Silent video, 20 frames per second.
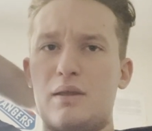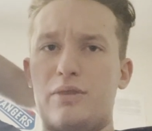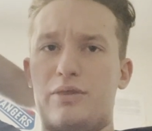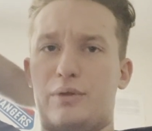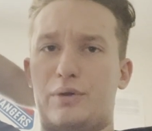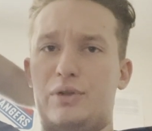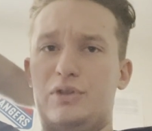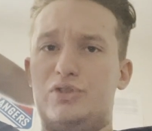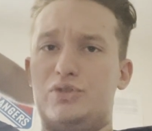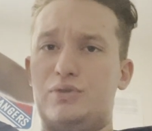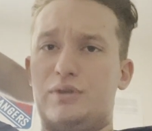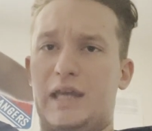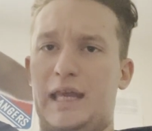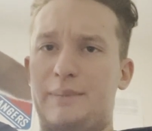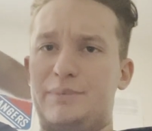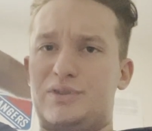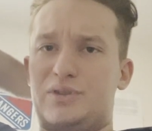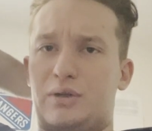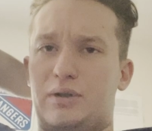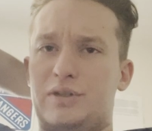32
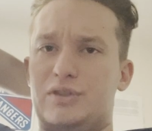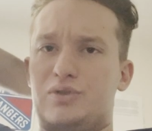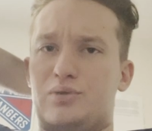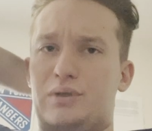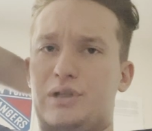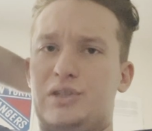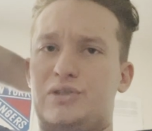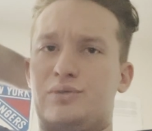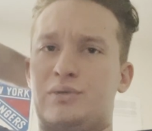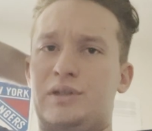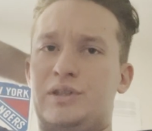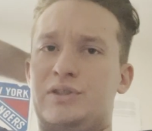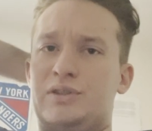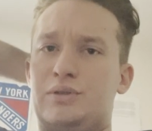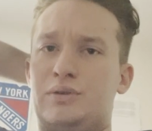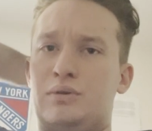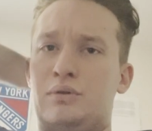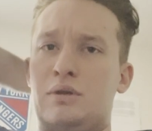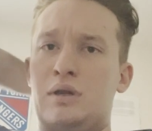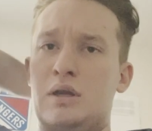games started
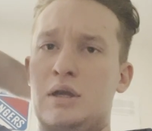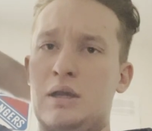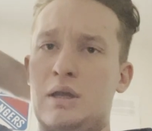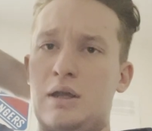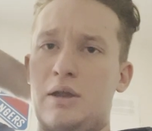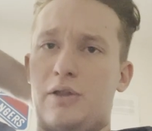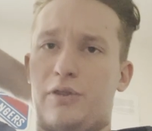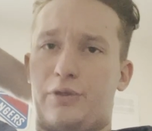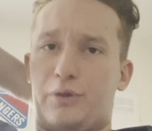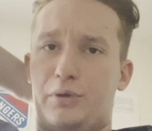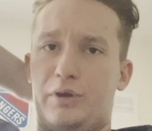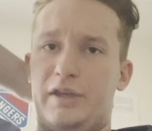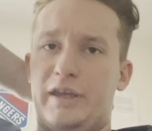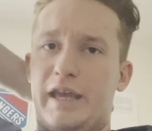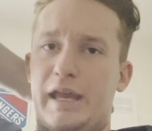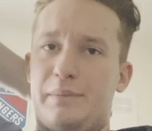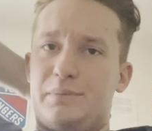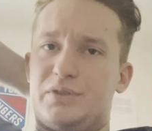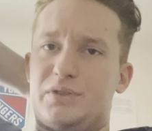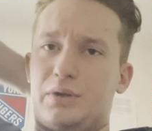2022, 30
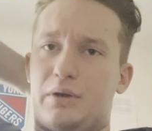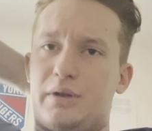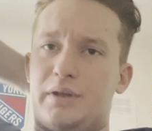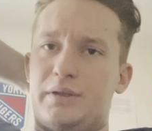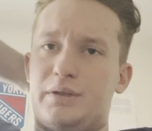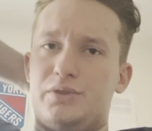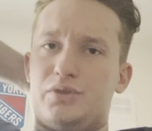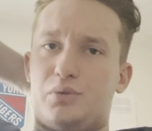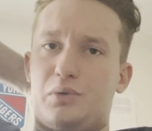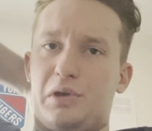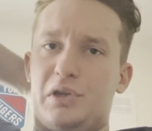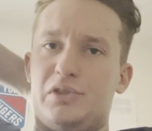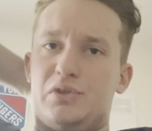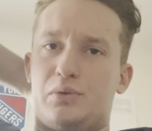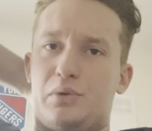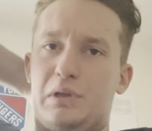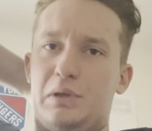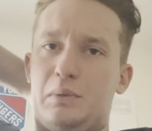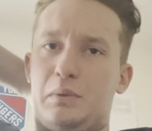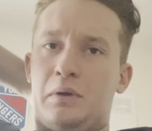games started
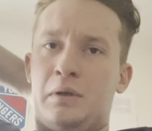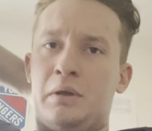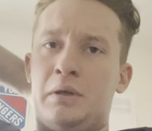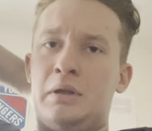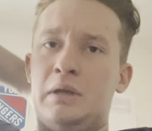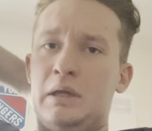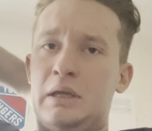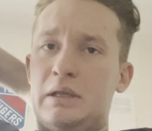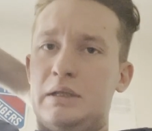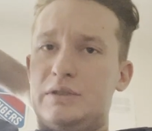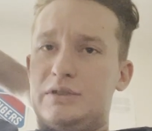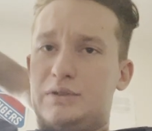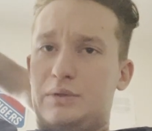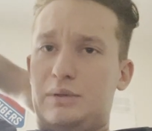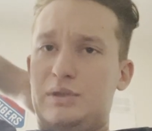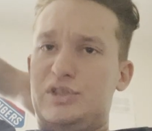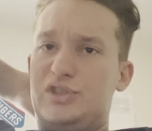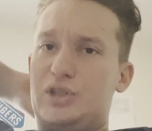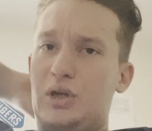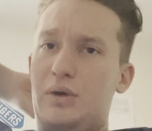2021. So
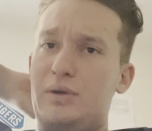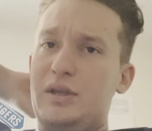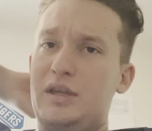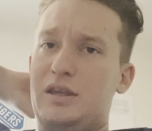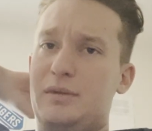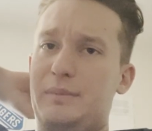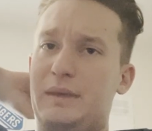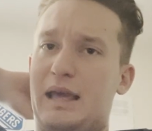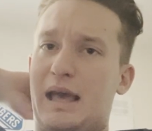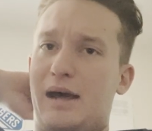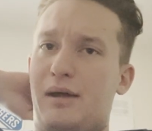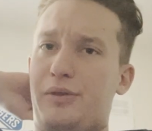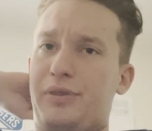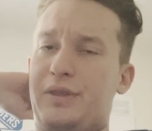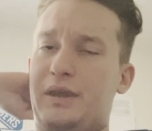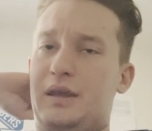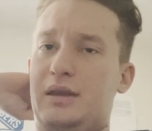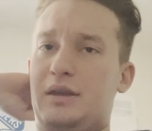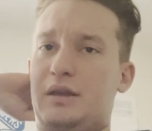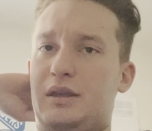he's shown he can be
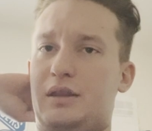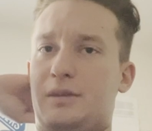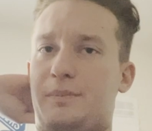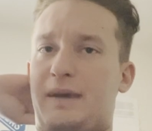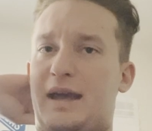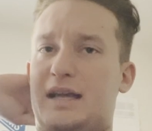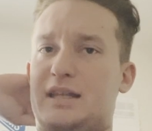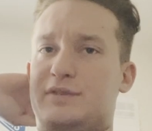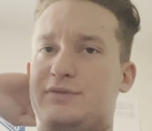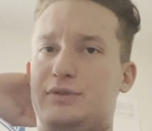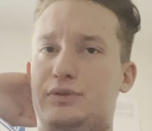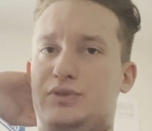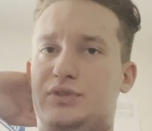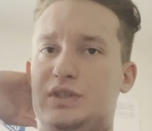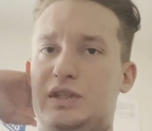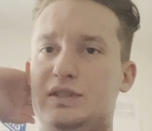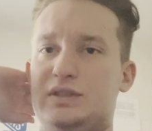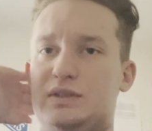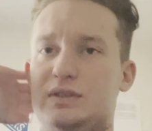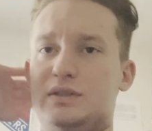healthy in the past few
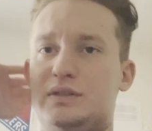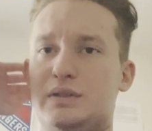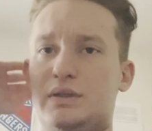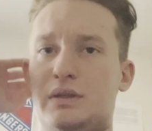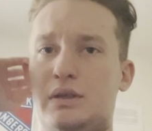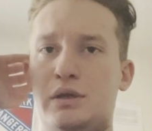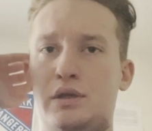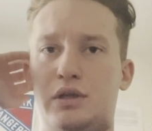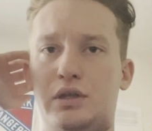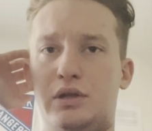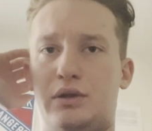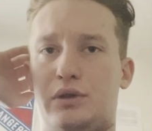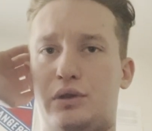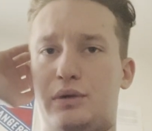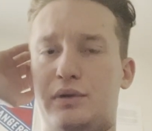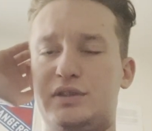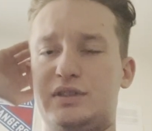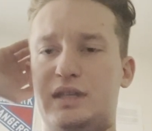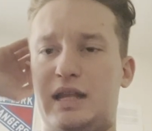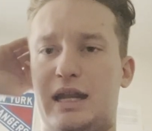seasons. You know,
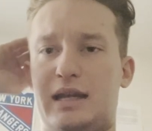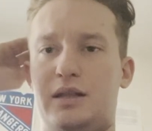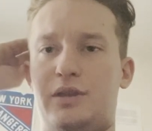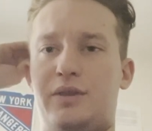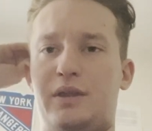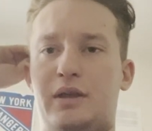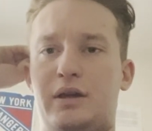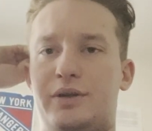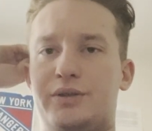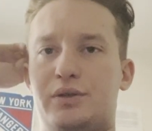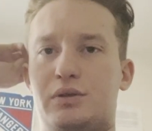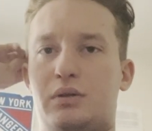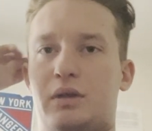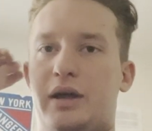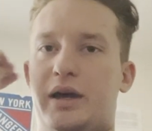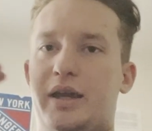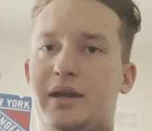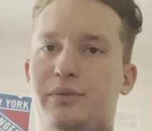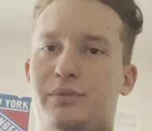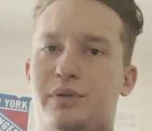there isn't anything
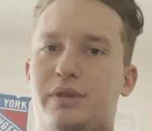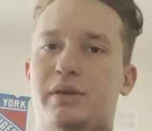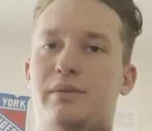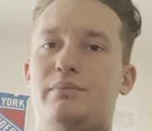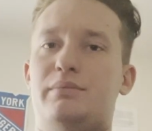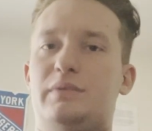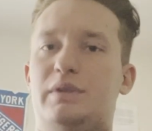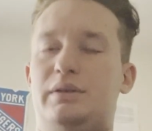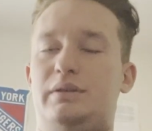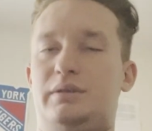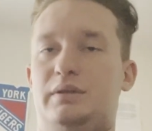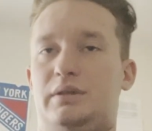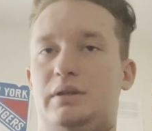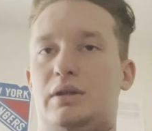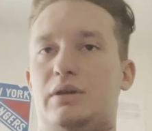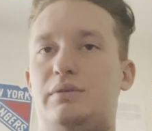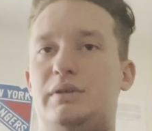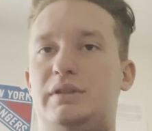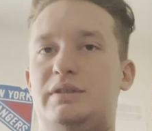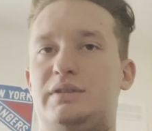underlying with him.
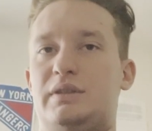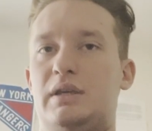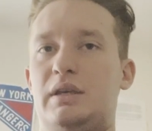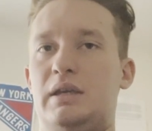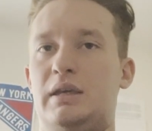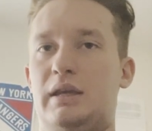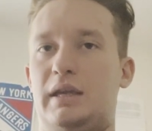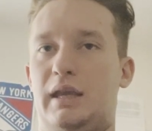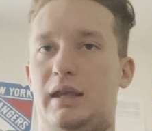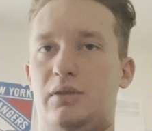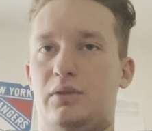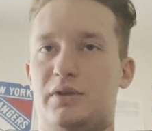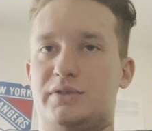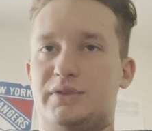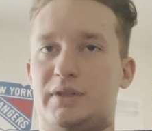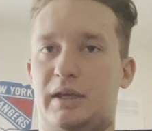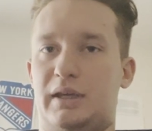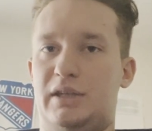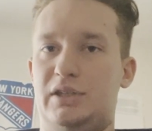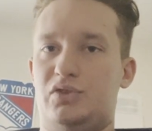He looks
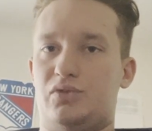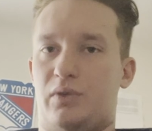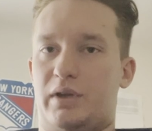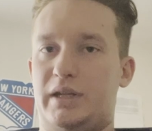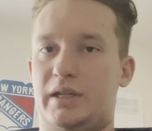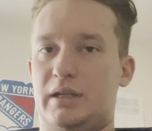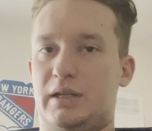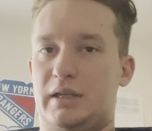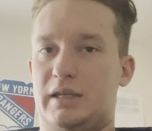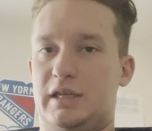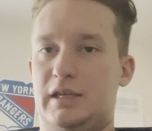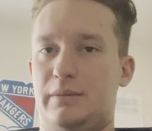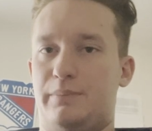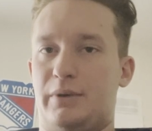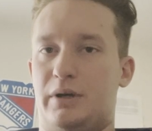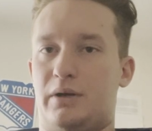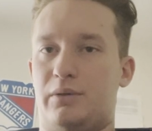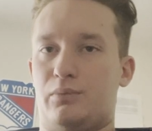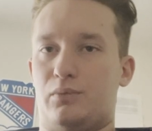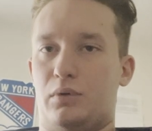like he's ready to keep
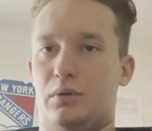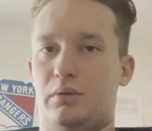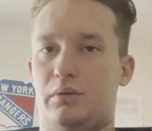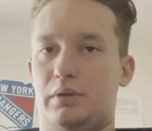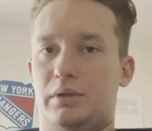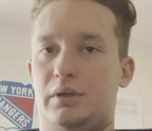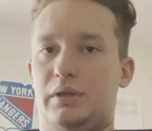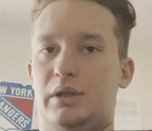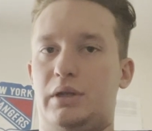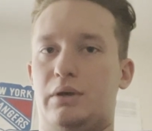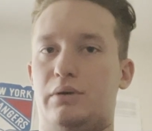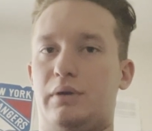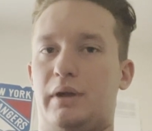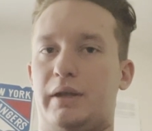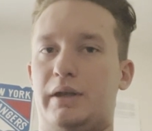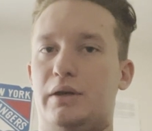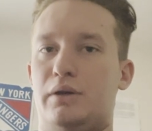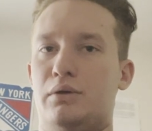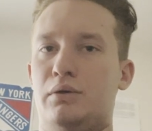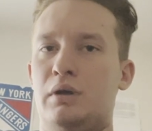on rolling. You know, I
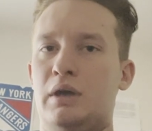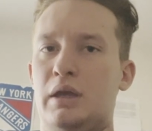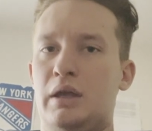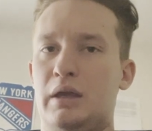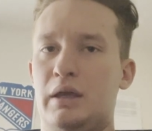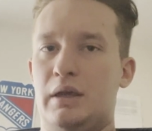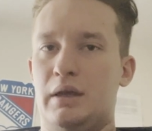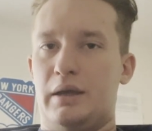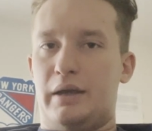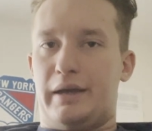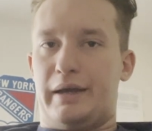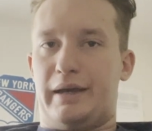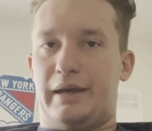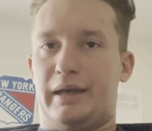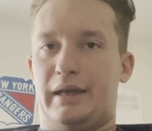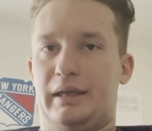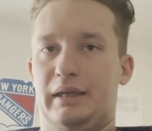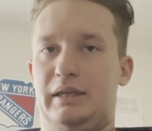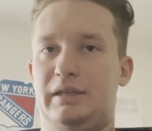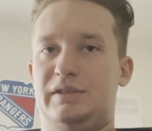know
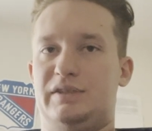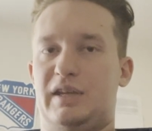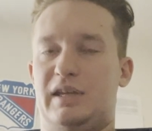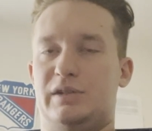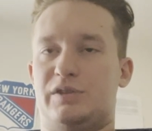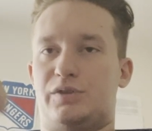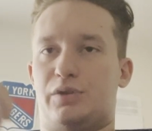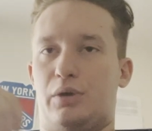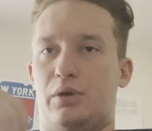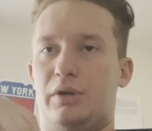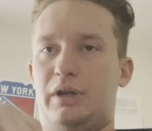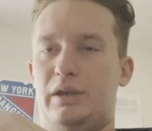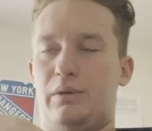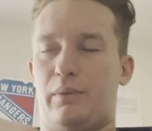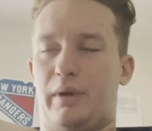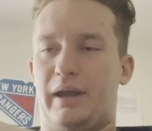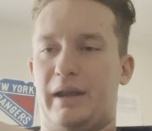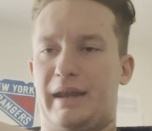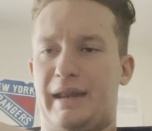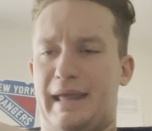he's age 30
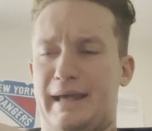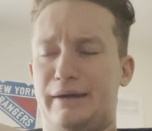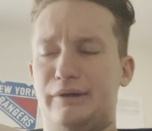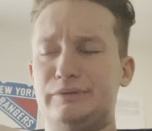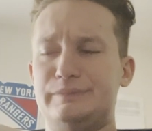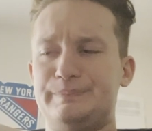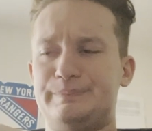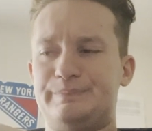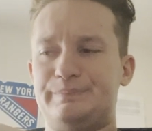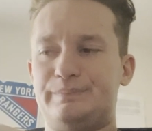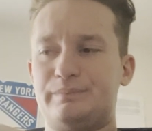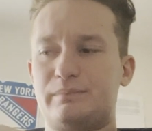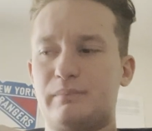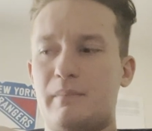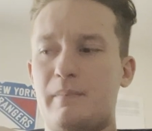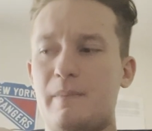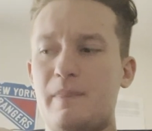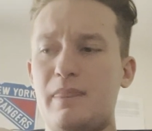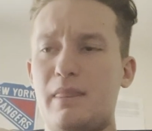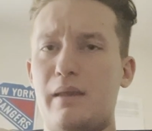right now,
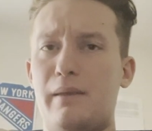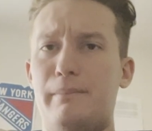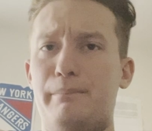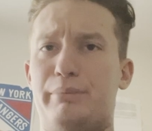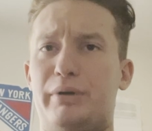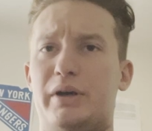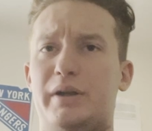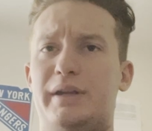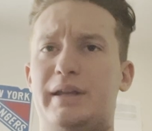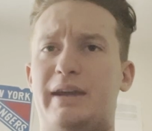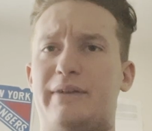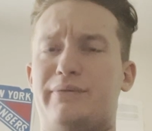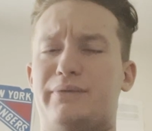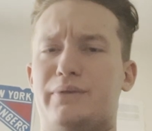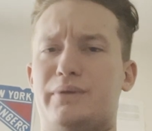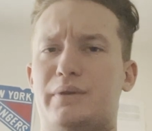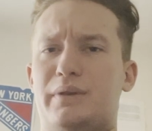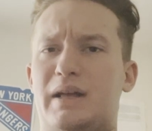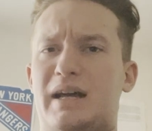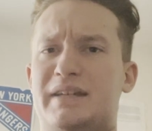but
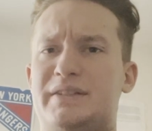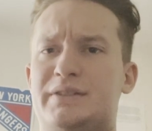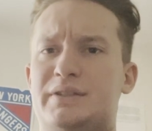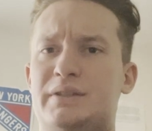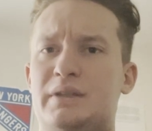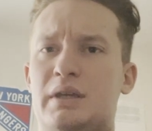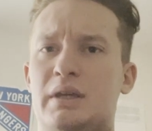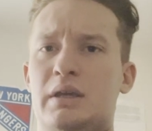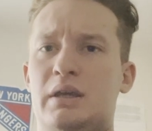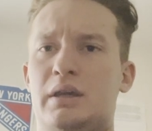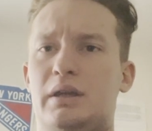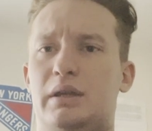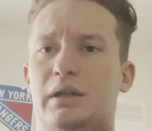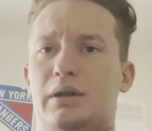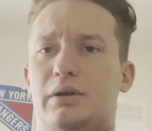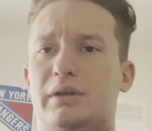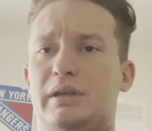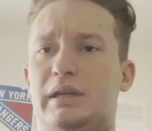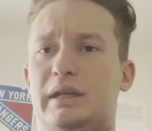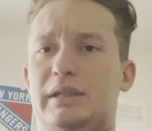nevertheless, you
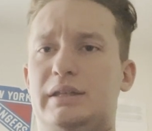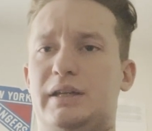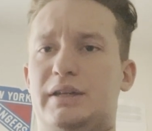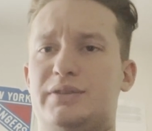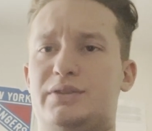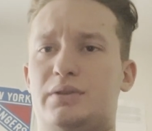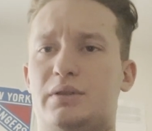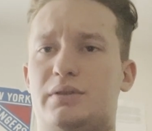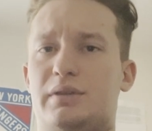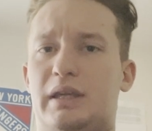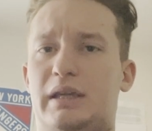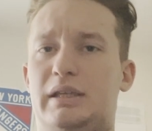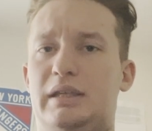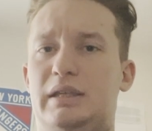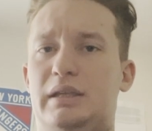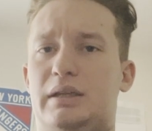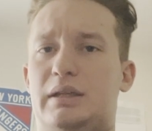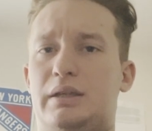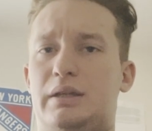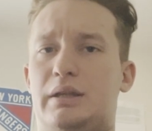know, he does look like
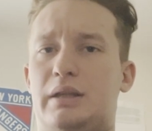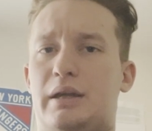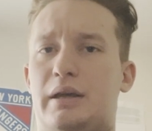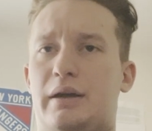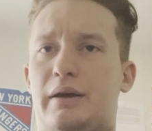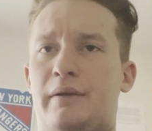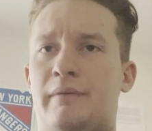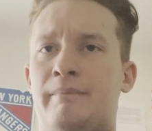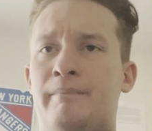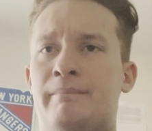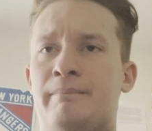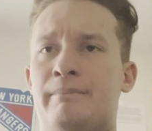he can